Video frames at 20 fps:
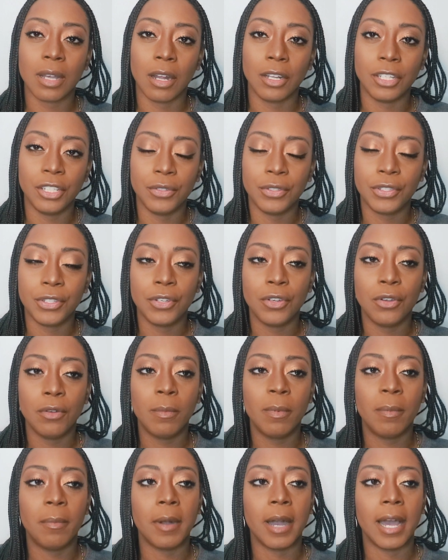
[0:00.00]
on
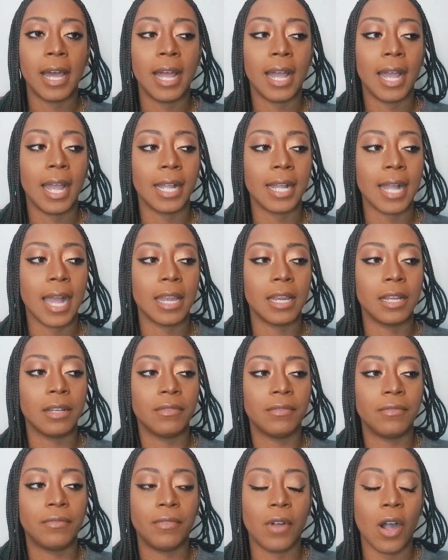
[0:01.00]
YouTube, but I kind
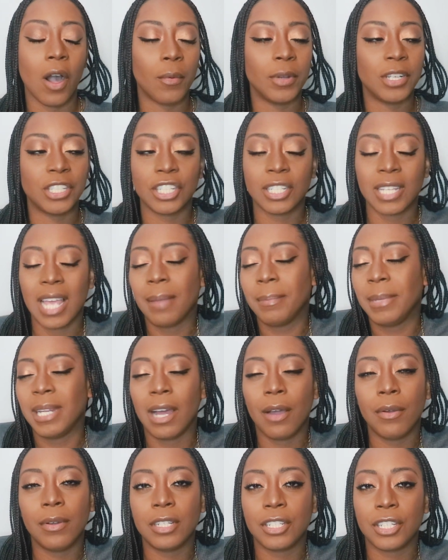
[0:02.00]
of always
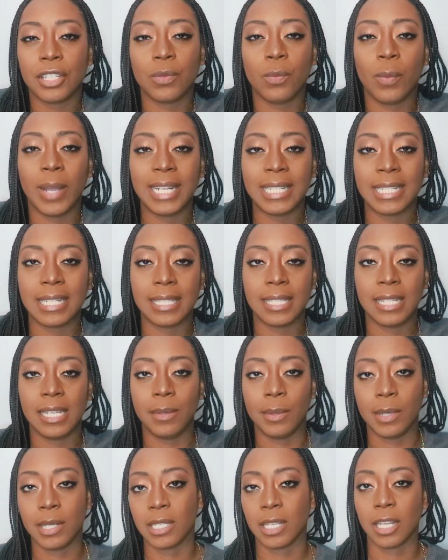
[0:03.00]
just wait to
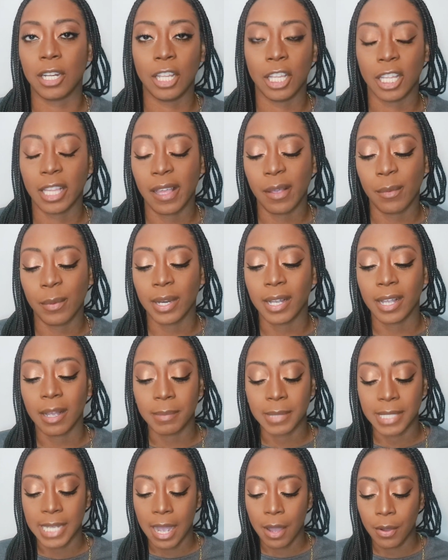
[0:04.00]
see what it's gonna look like when it
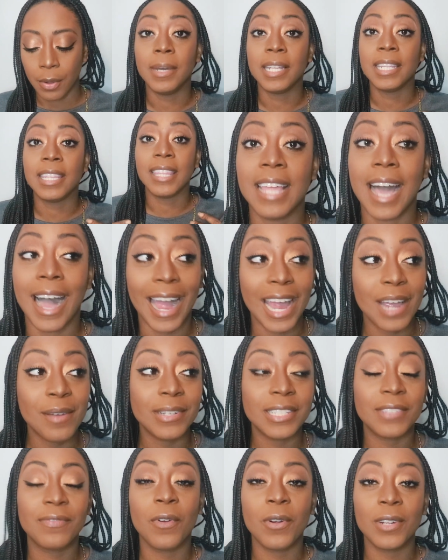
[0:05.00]
comes out. But
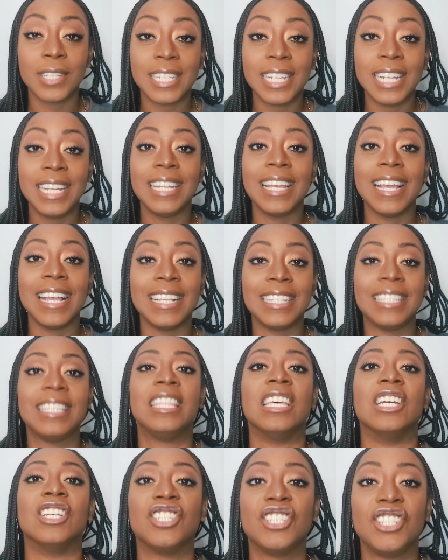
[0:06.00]
iOS 14 is
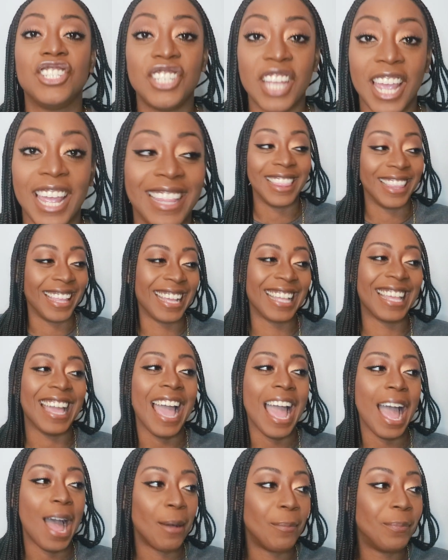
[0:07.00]
the
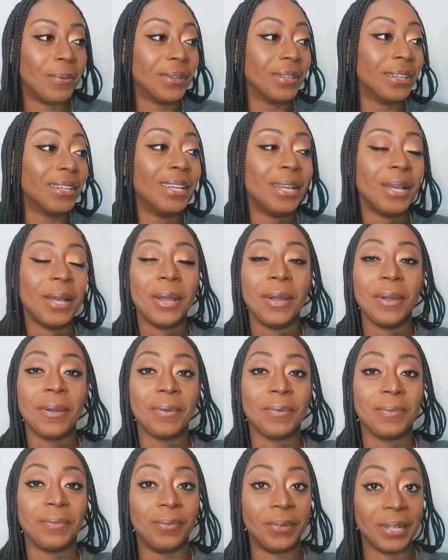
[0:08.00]
shit. Apple
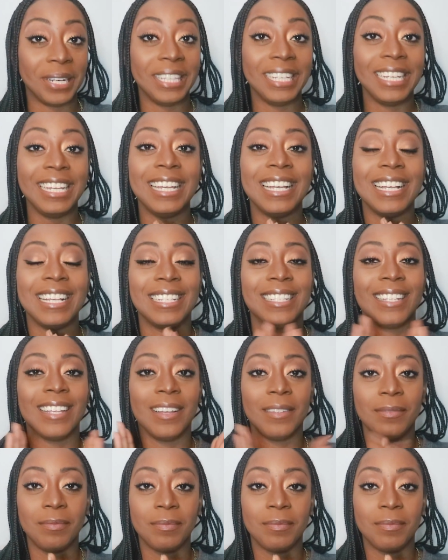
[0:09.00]
really is